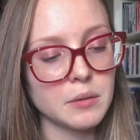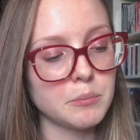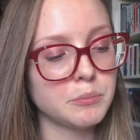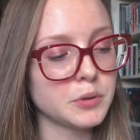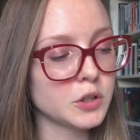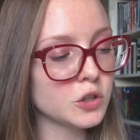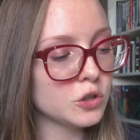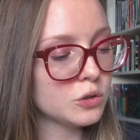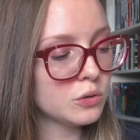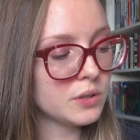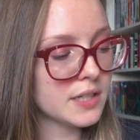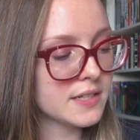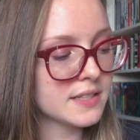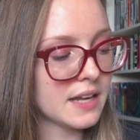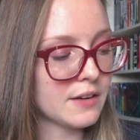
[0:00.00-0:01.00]
Blue
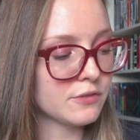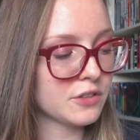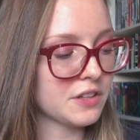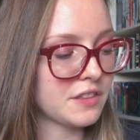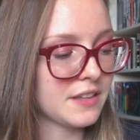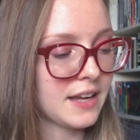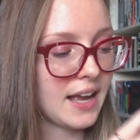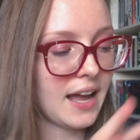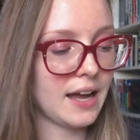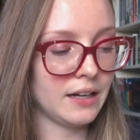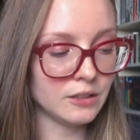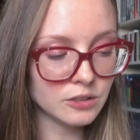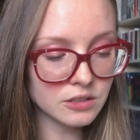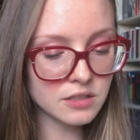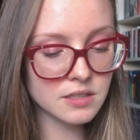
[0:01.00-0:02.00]
is everything
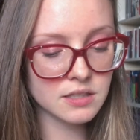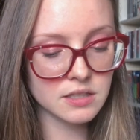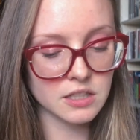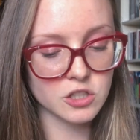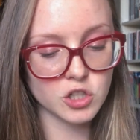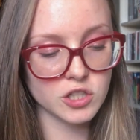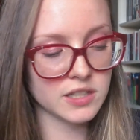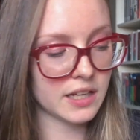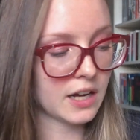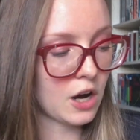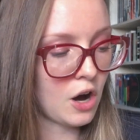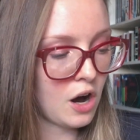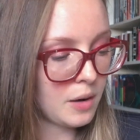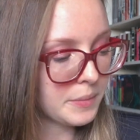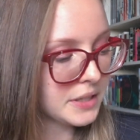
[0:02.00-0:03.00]
else. It's just like
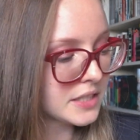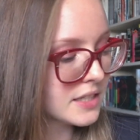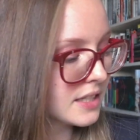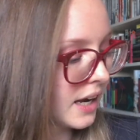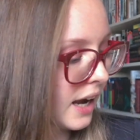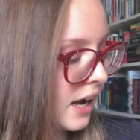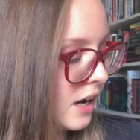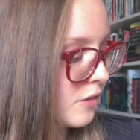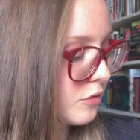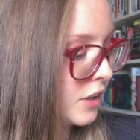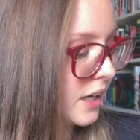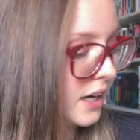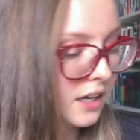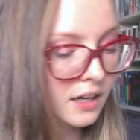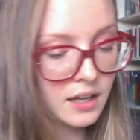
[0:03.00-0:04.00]
comments. I have
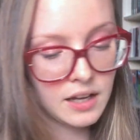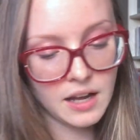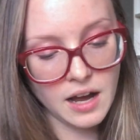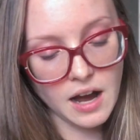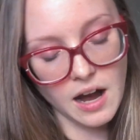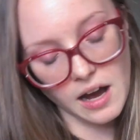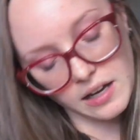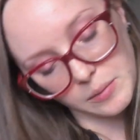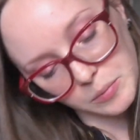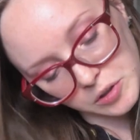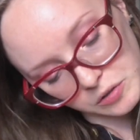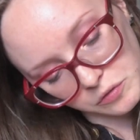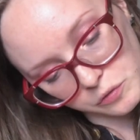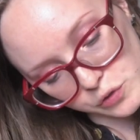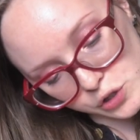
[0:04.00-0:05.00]
like, I am
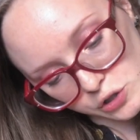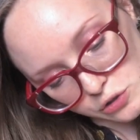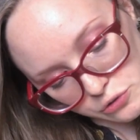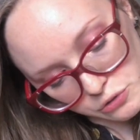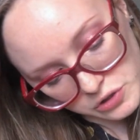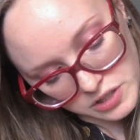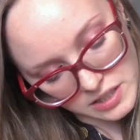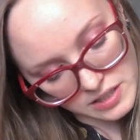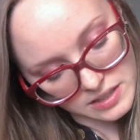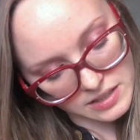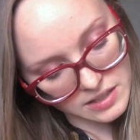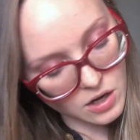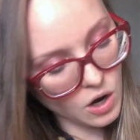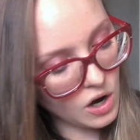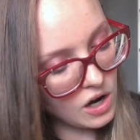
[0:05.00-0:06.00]
confused, this is
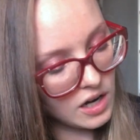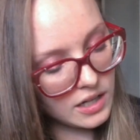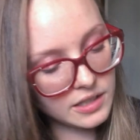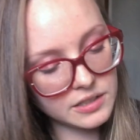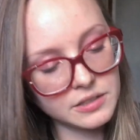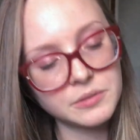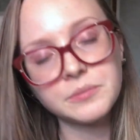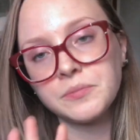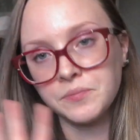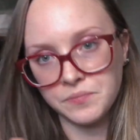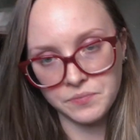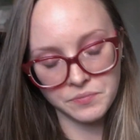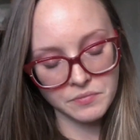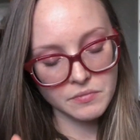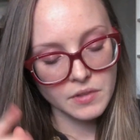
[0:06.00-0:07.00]
odd.
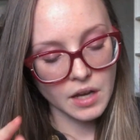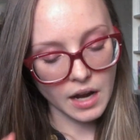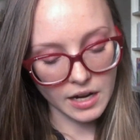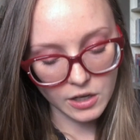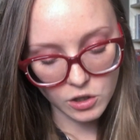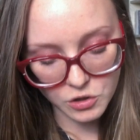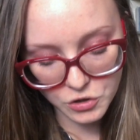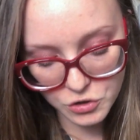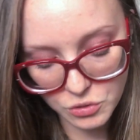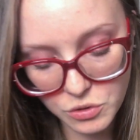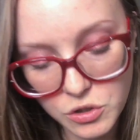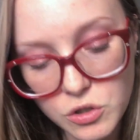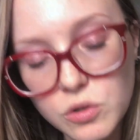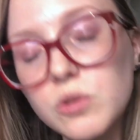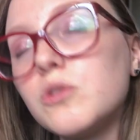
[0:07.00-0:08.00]
I also
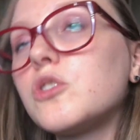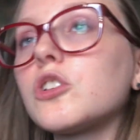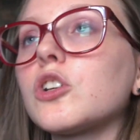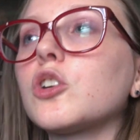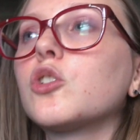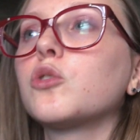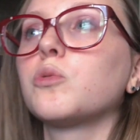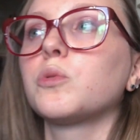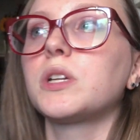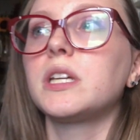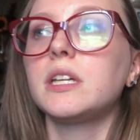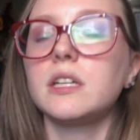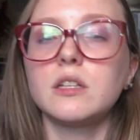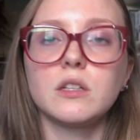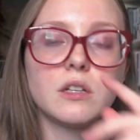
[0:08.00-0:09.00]
use
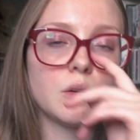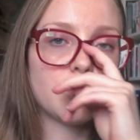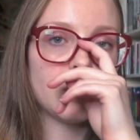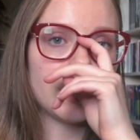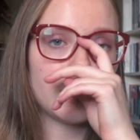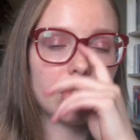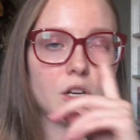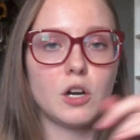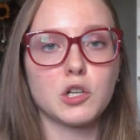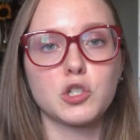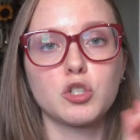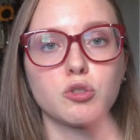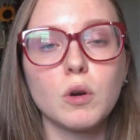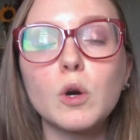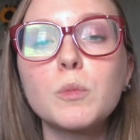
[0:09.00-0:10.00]
green when there are
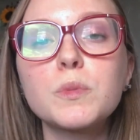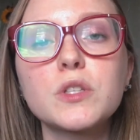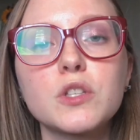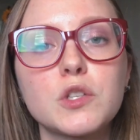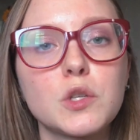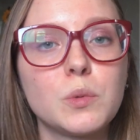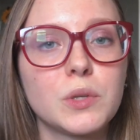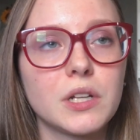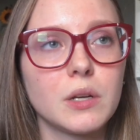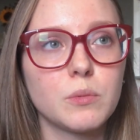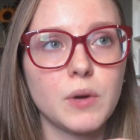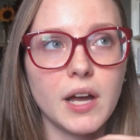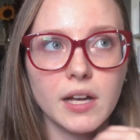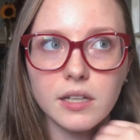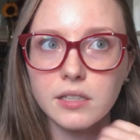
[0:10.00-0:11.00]
tropes. So when I
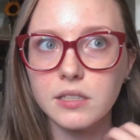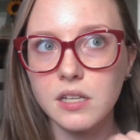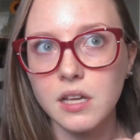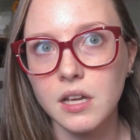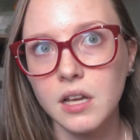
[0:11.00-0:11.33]
read